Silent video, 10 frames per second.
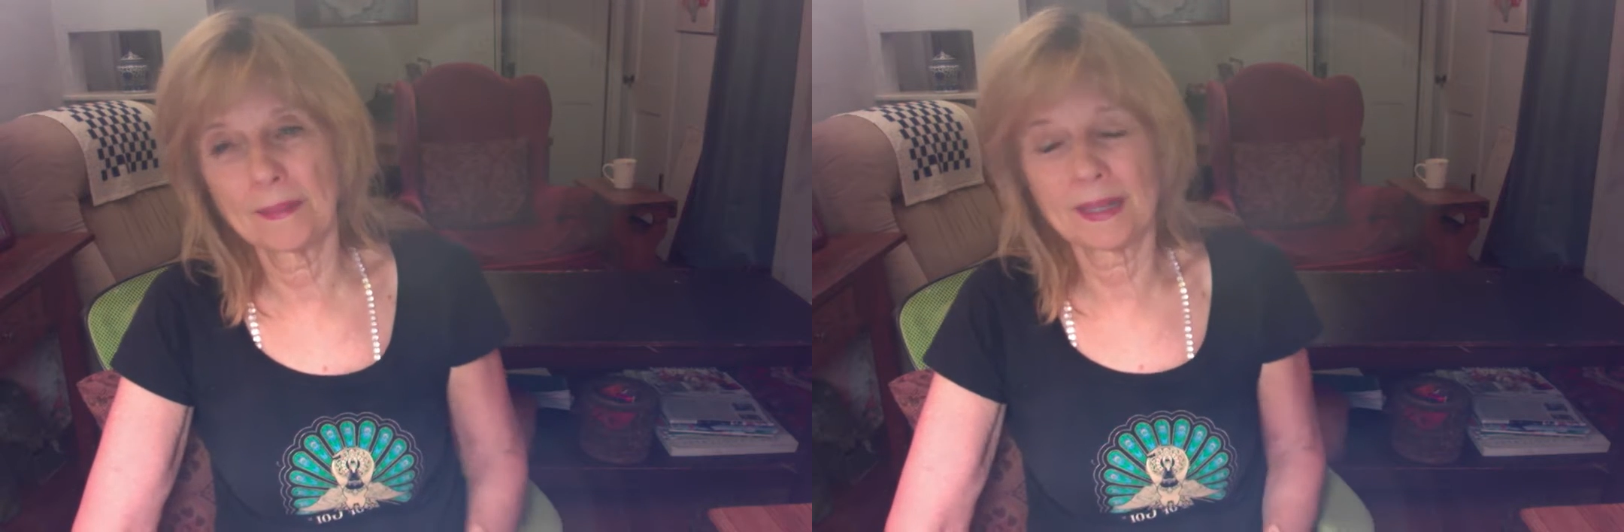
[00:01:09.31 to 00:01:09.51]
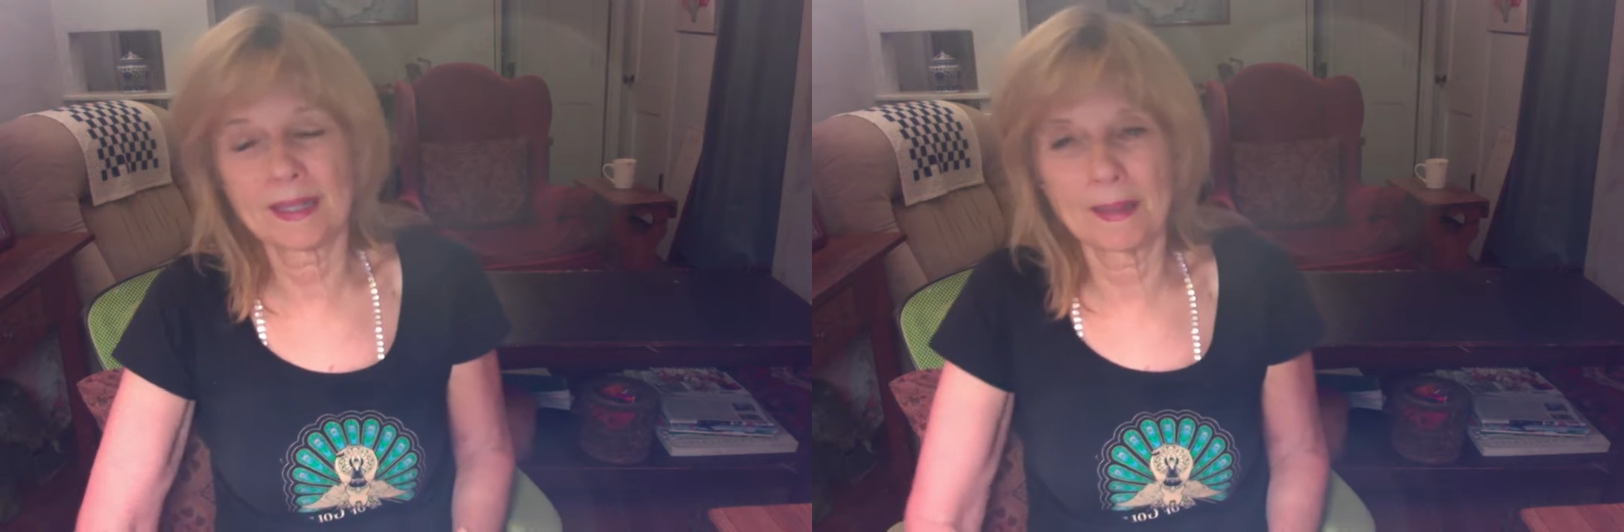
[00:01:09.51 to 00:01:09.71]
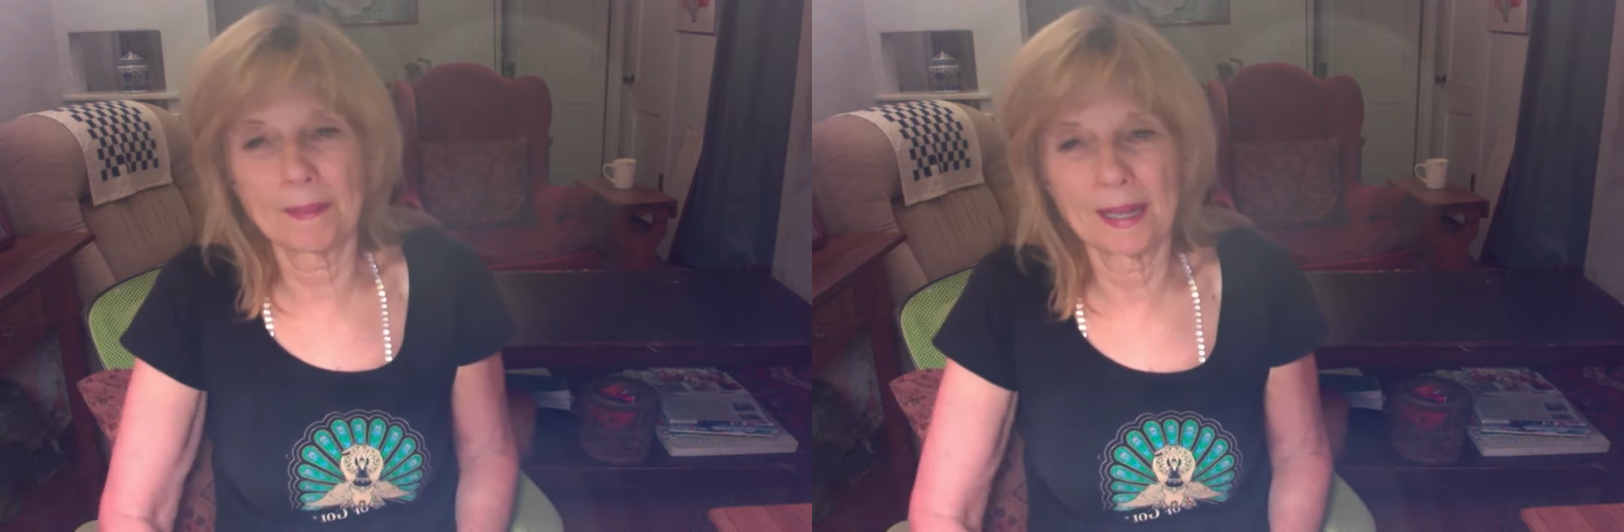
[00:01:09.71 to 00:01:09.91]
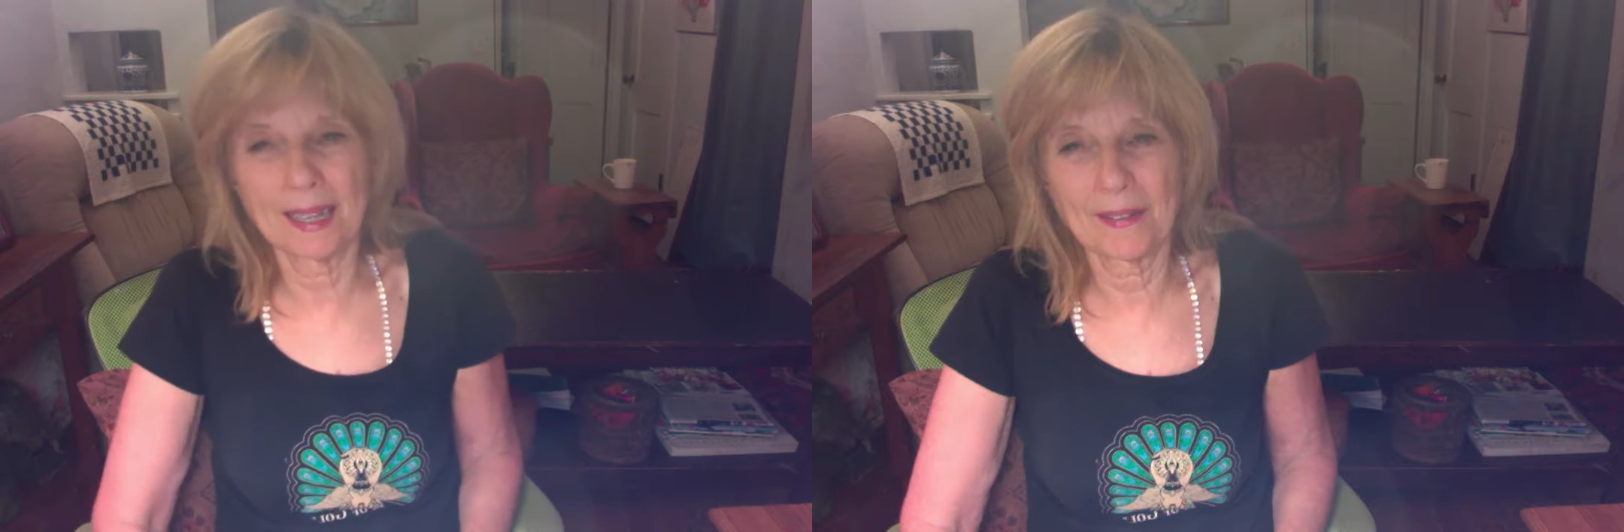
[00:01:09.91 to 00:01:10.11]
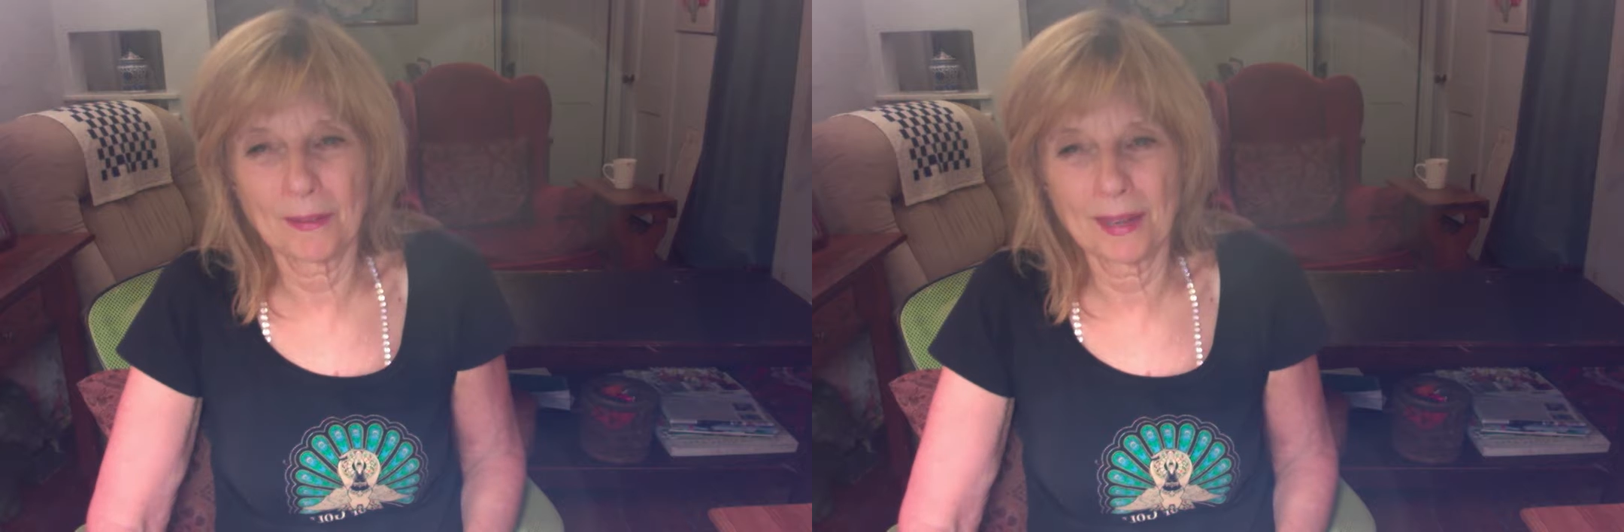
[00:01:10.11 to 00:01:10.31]
but it's something I
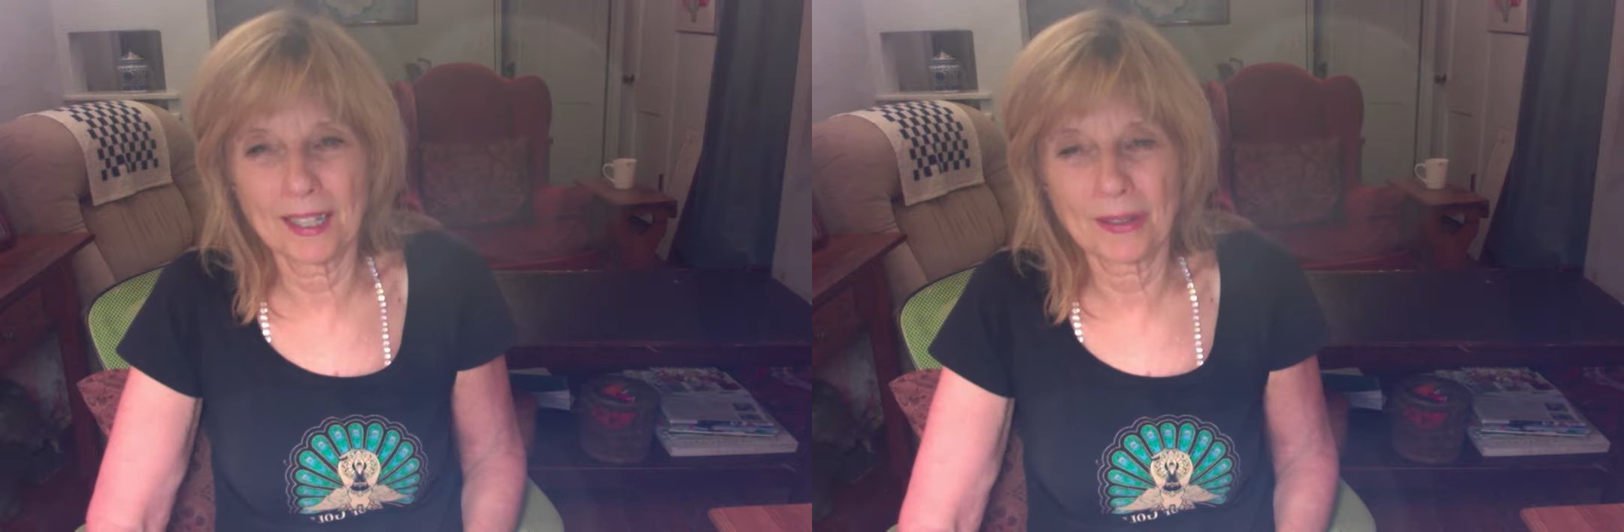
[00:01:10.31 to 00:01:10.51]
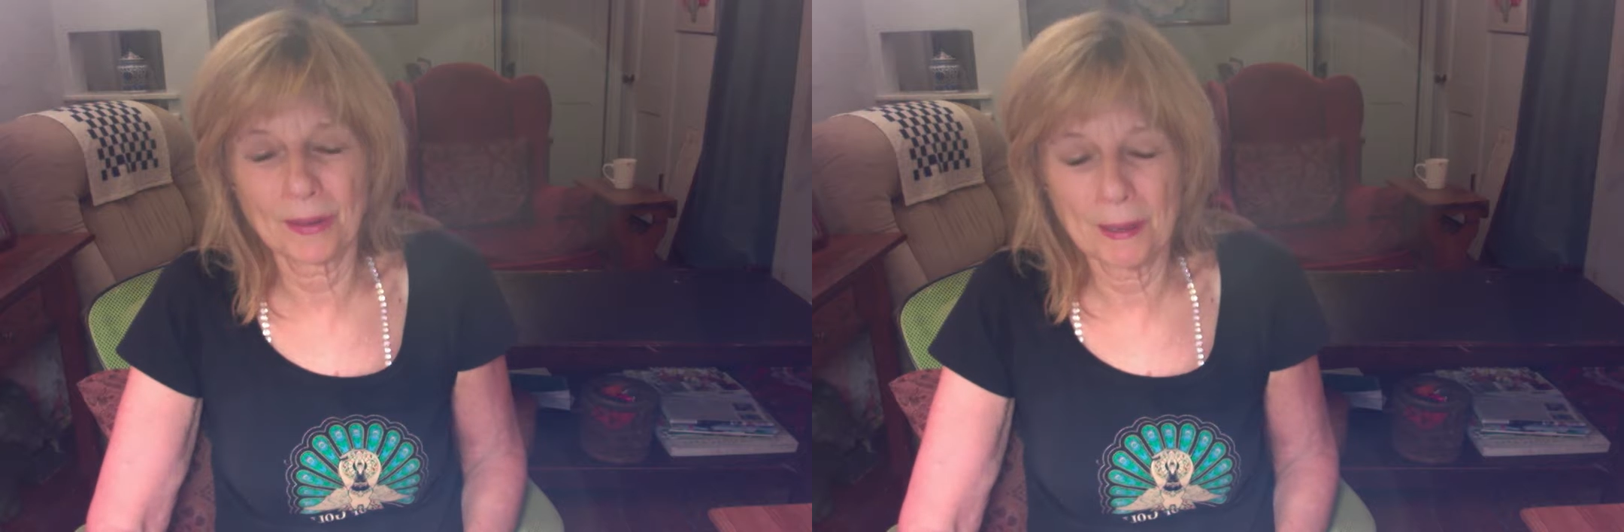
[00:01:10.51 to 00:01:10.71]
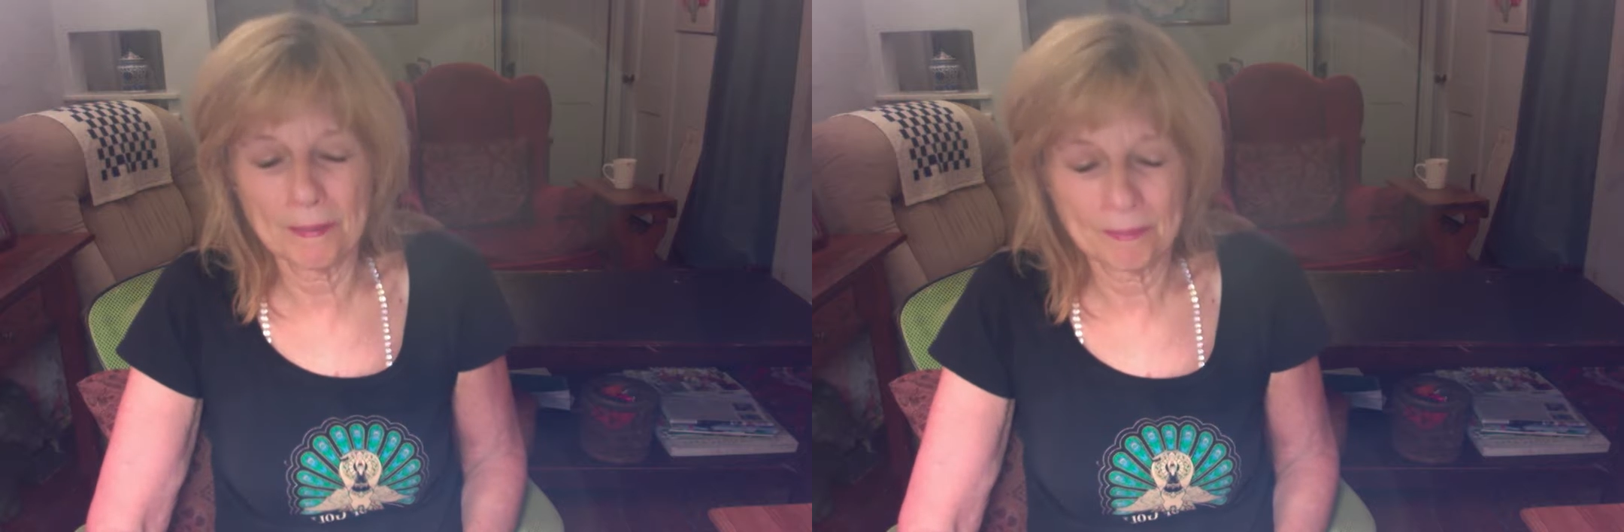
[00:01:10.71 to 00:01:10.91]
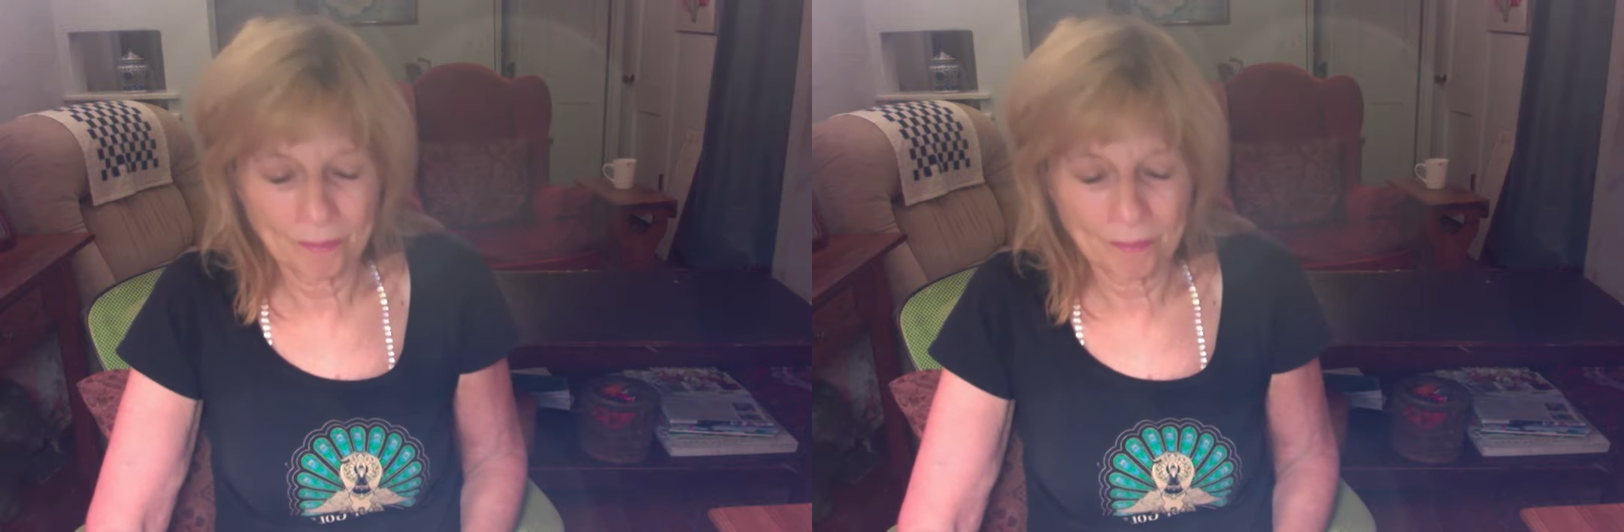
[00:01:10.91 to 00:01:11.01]
need for my trip.